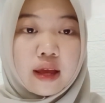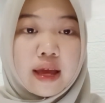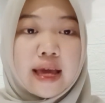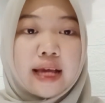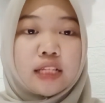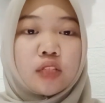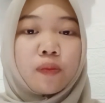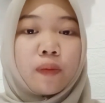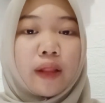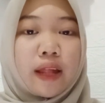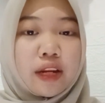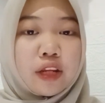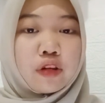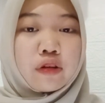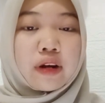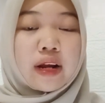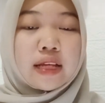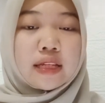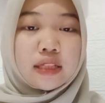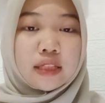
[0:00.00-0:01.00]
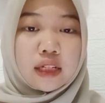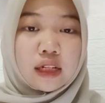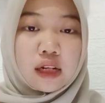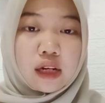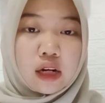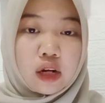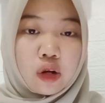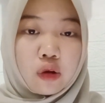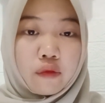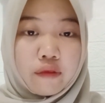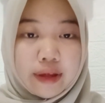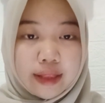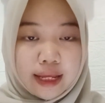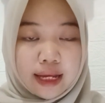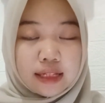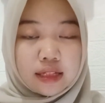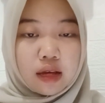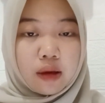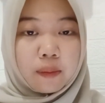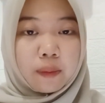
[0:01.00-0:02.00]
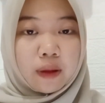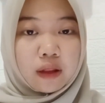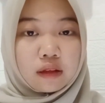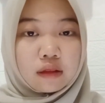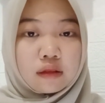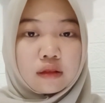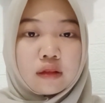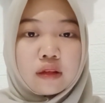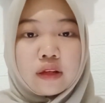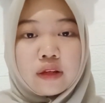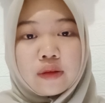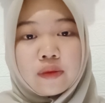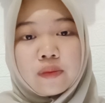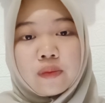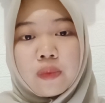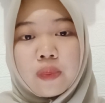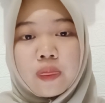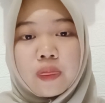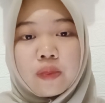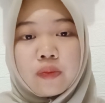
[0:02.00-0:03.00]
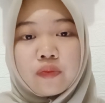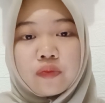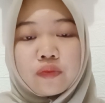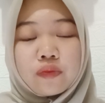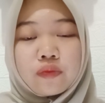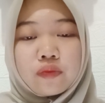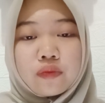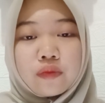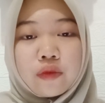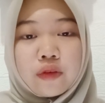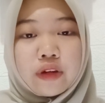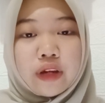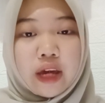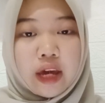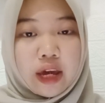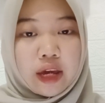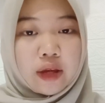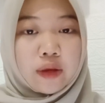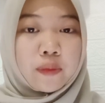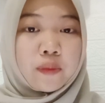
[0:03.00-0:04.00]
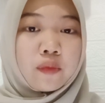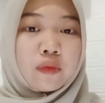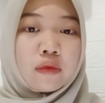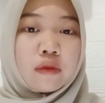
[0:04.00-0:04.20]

Explain your answer with example. Okay,